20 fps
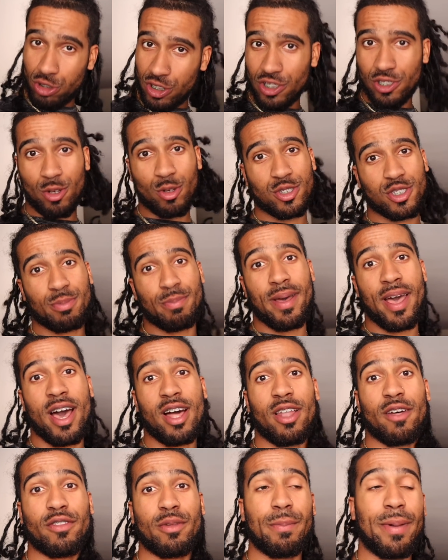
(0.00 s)
she's gonna
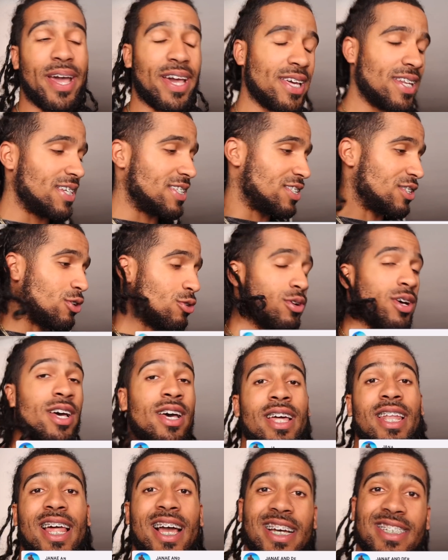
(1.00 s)
smile off the back of this. So,
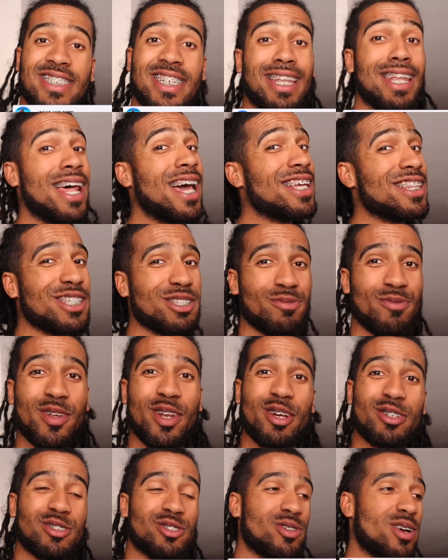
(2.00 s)
like I said, like this
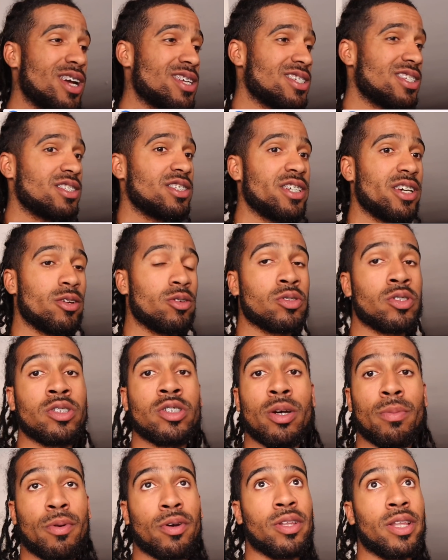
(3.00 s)
video, subscribe to the channel.
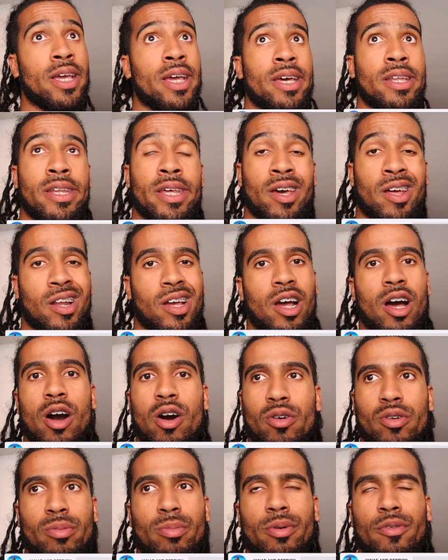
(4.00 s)
She's up her laying down. I
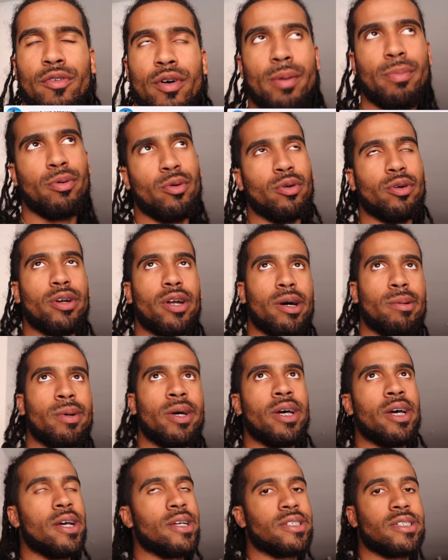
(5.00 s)
called her before I pulled up.
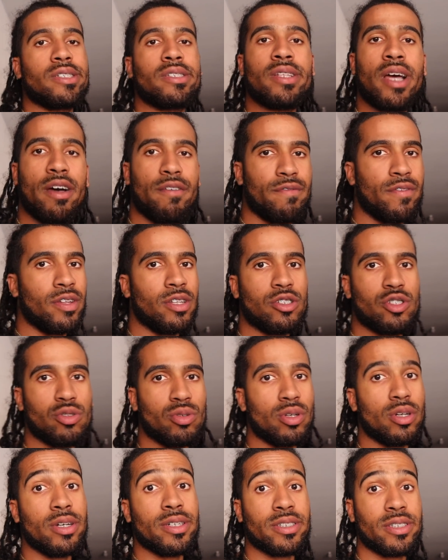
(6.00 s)
She's not feeling too
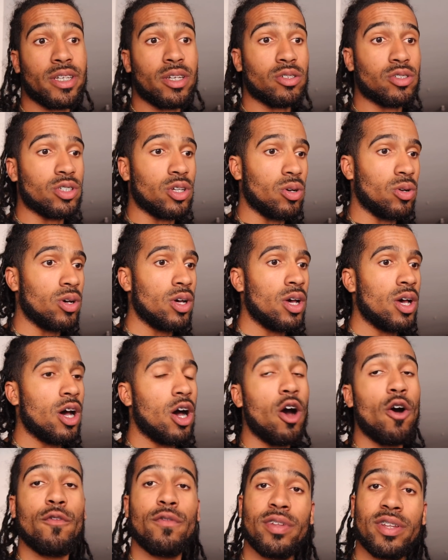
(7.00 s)
good still. So,
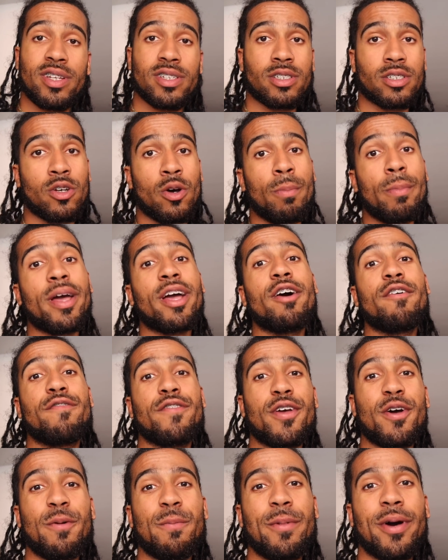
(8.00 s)
hopefully, this is gonna make her
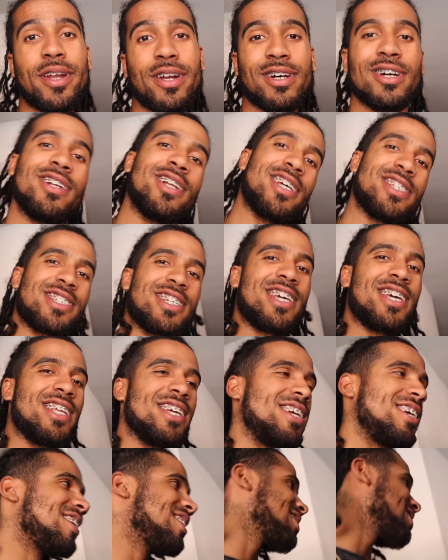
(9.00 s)
feel better. Let's get it.